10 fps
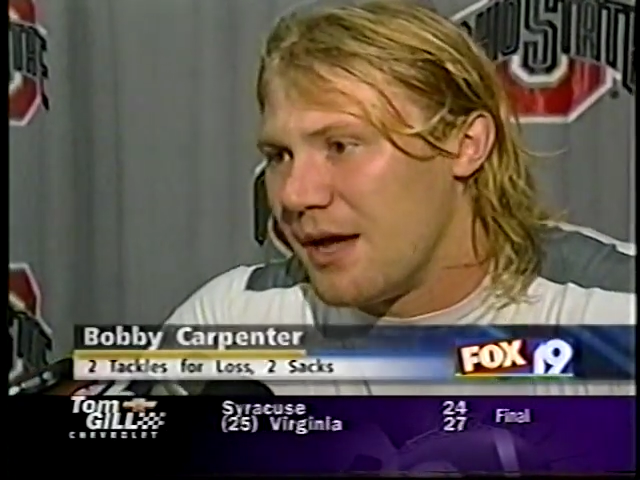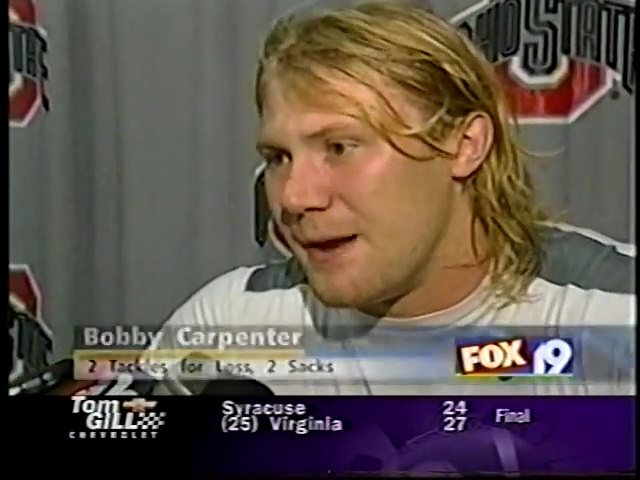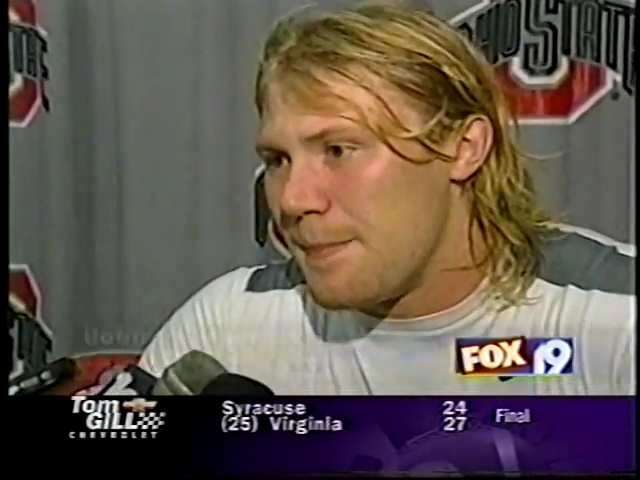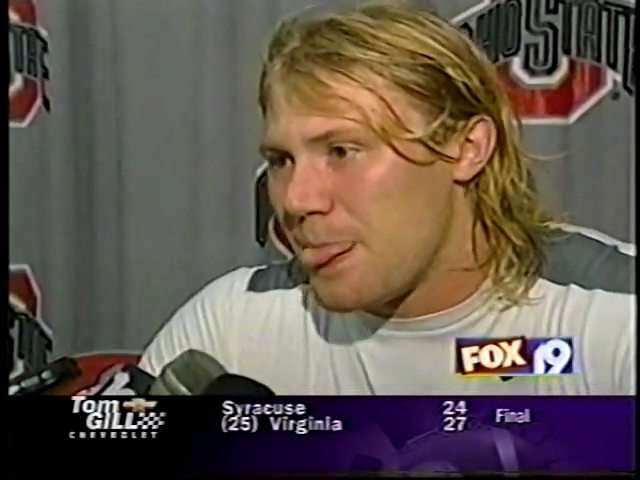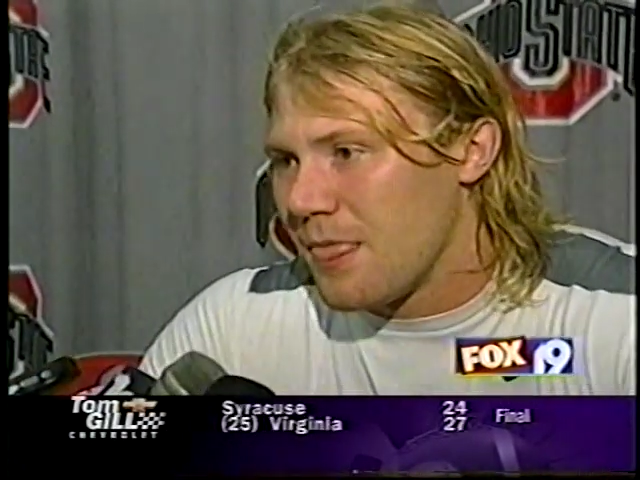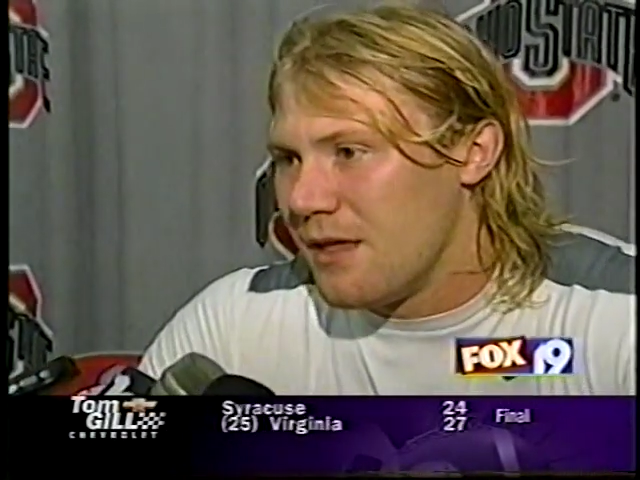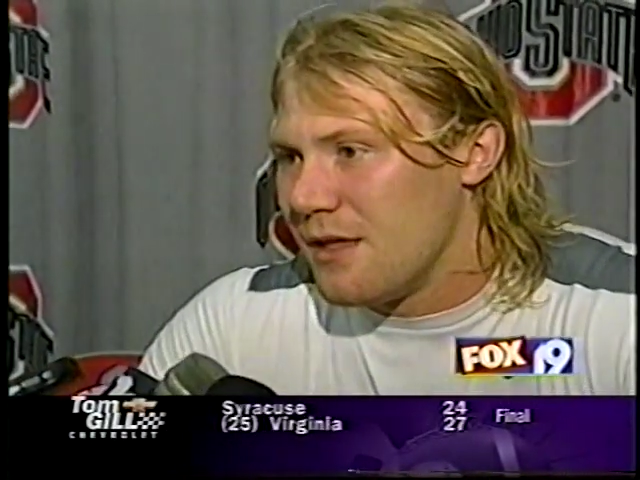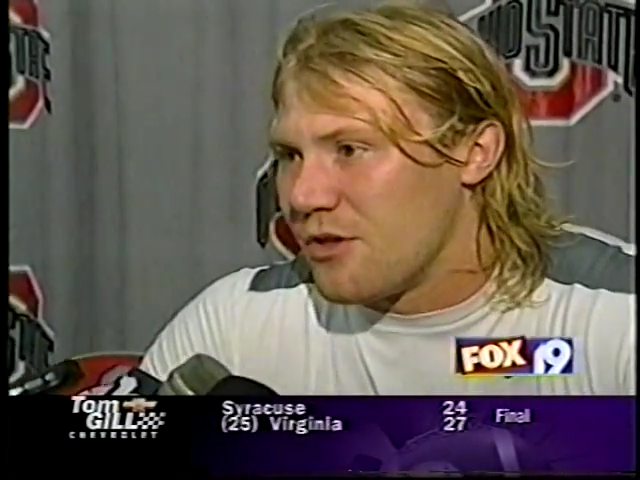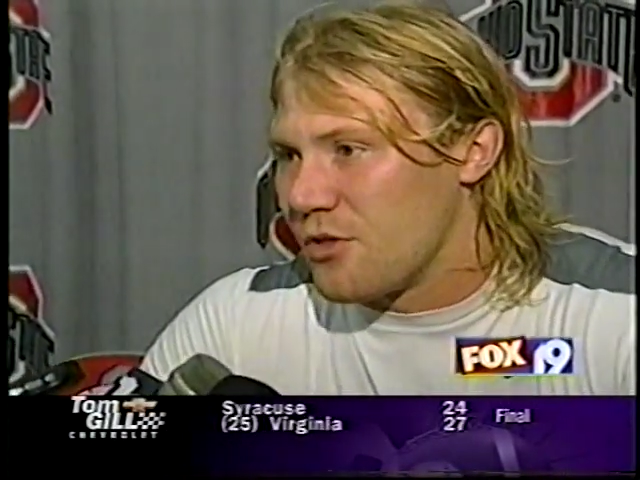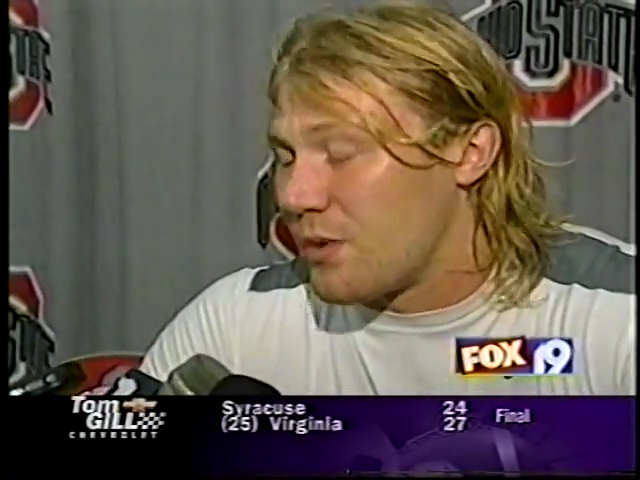But
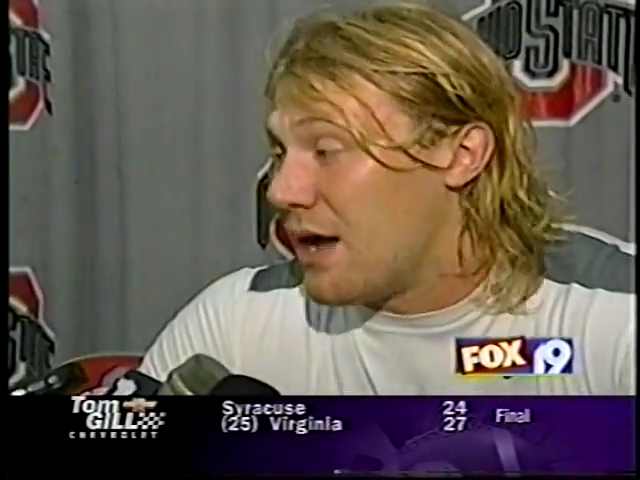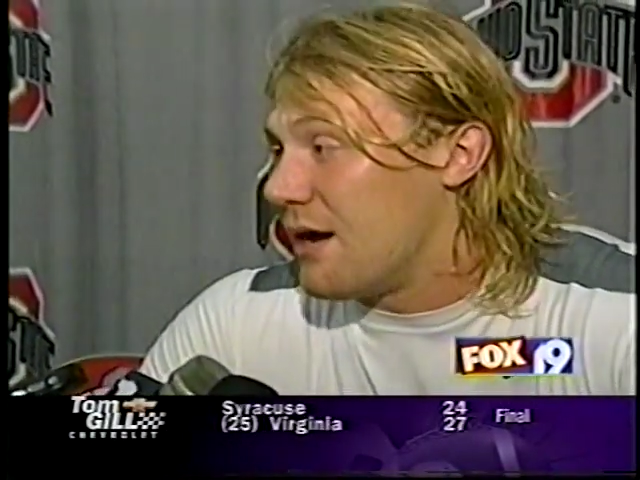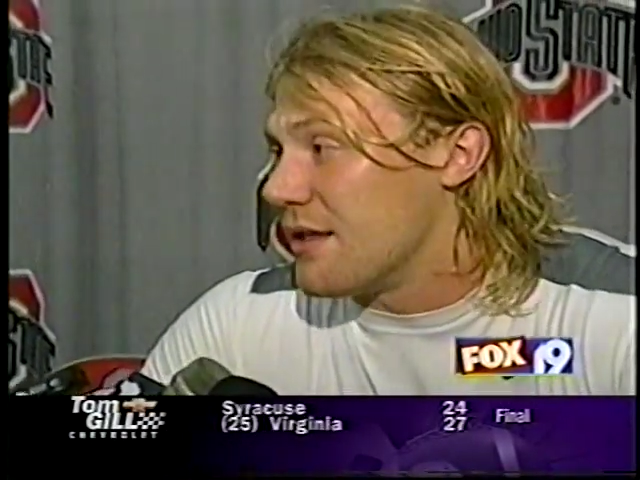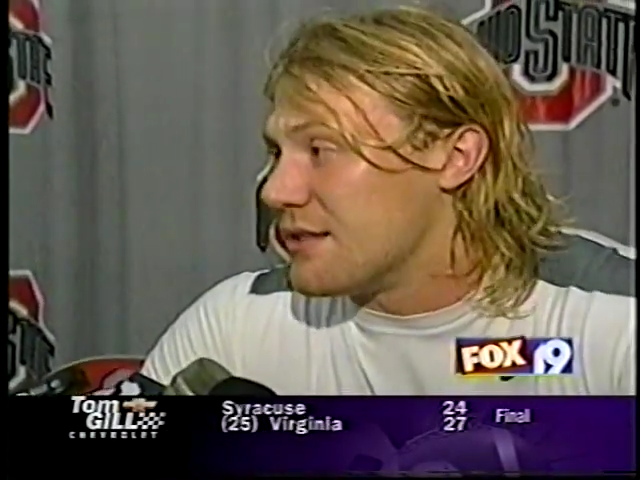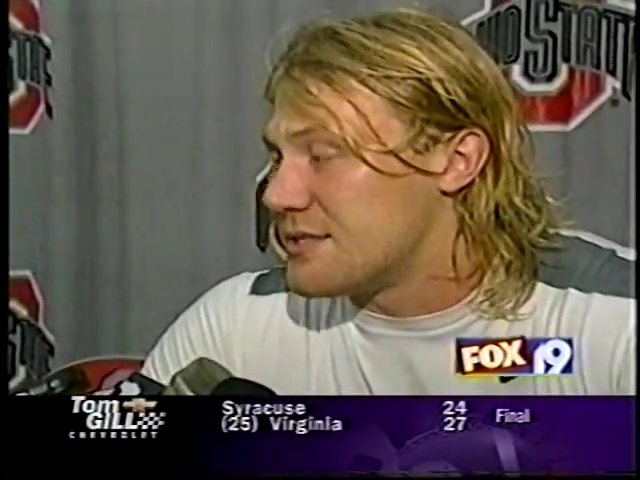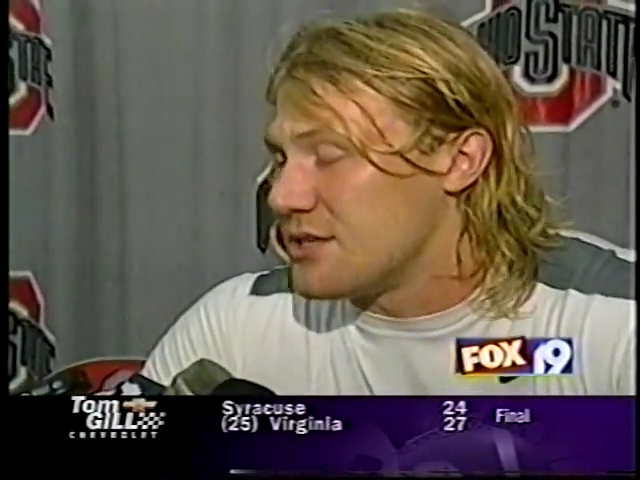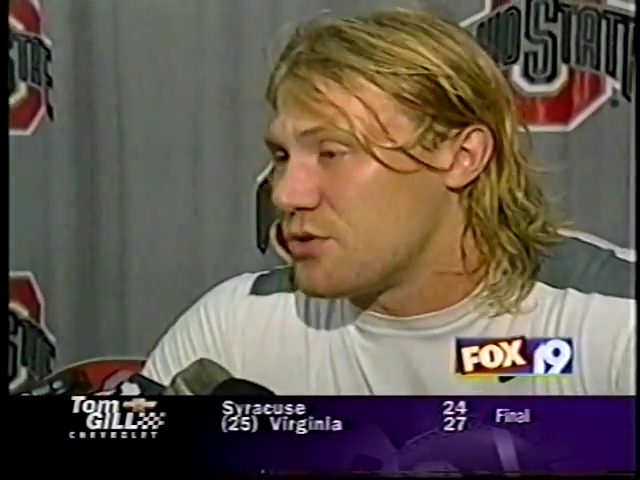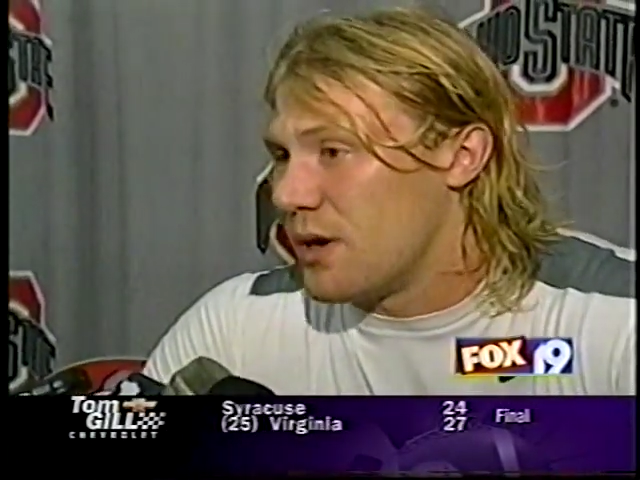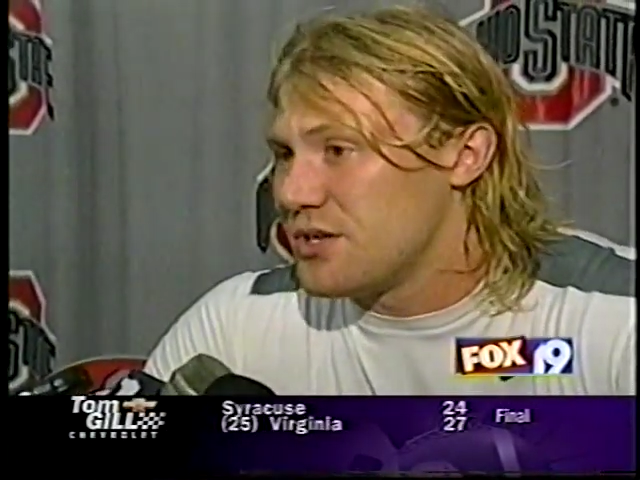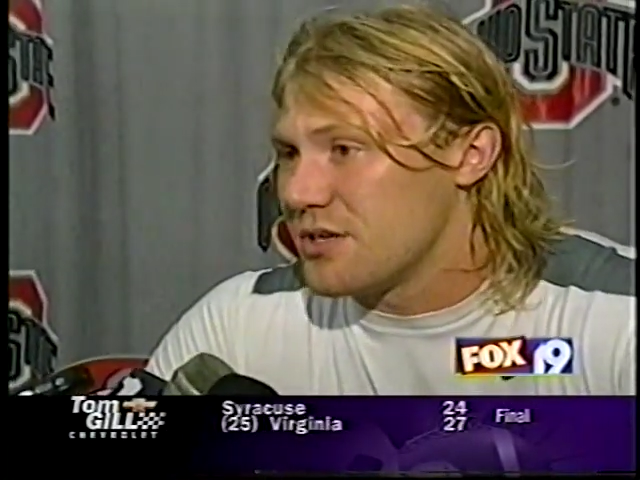you know, the reality of the
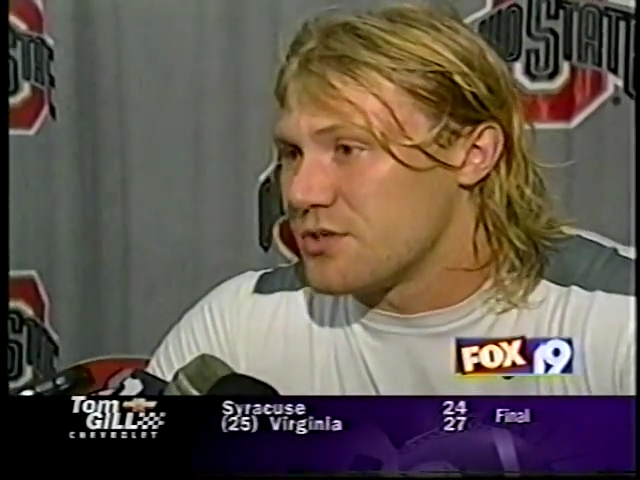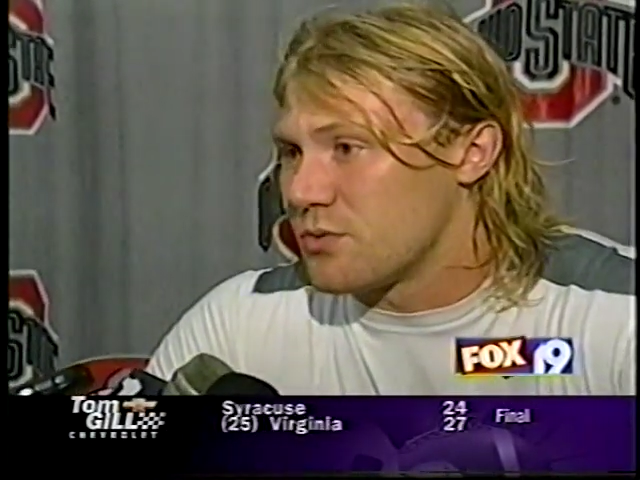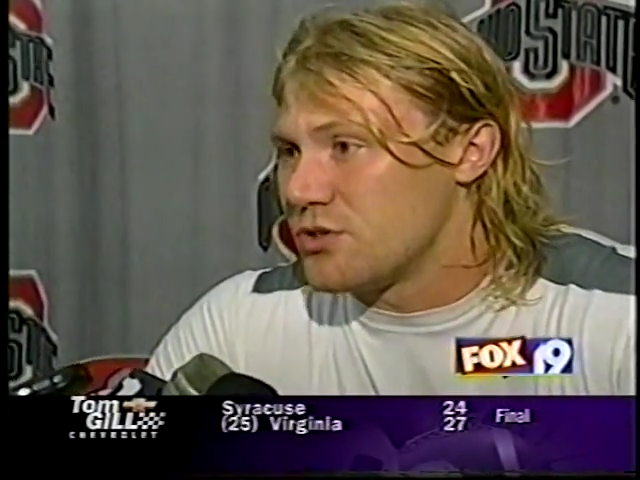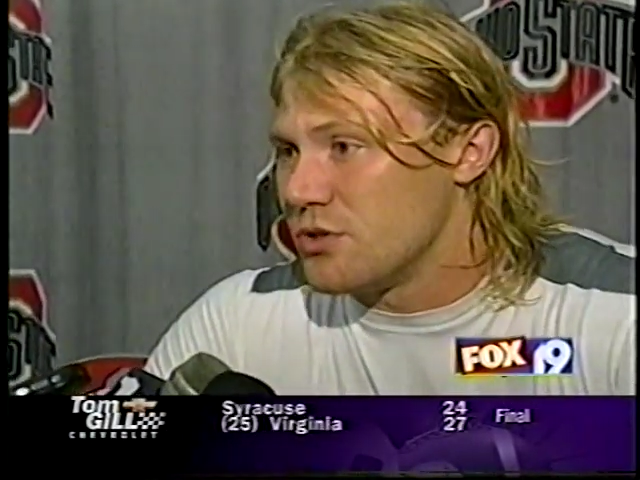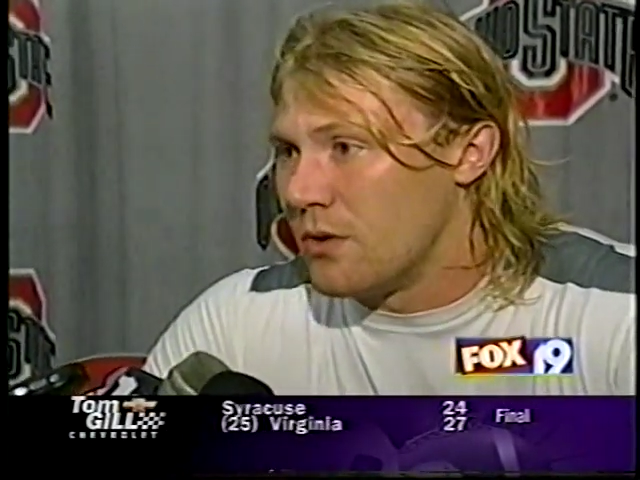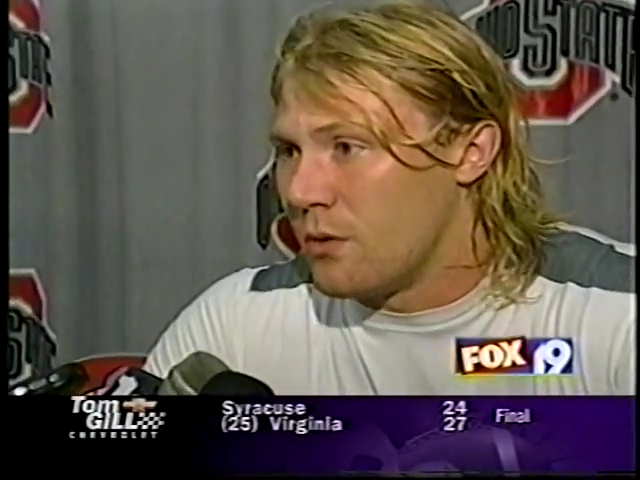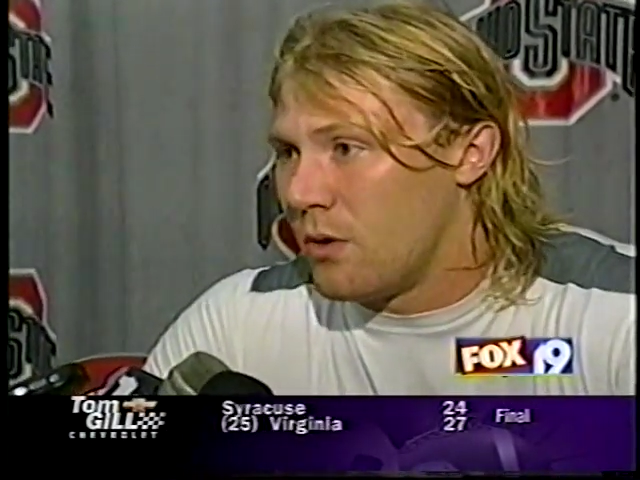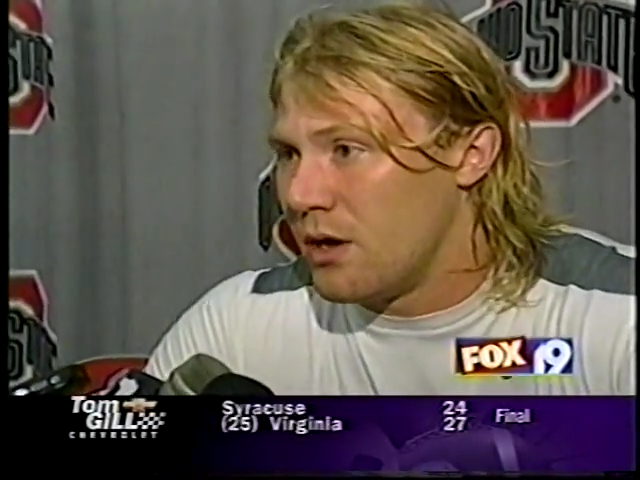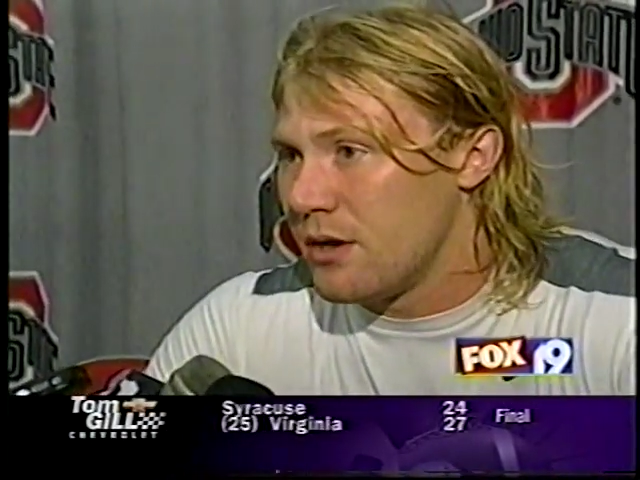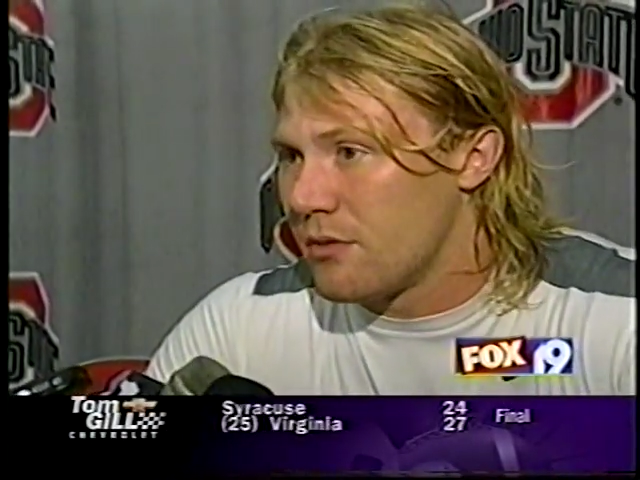situation is we're two
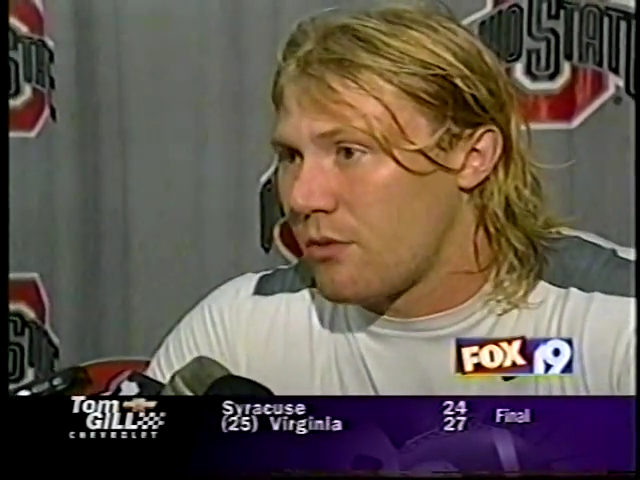and one.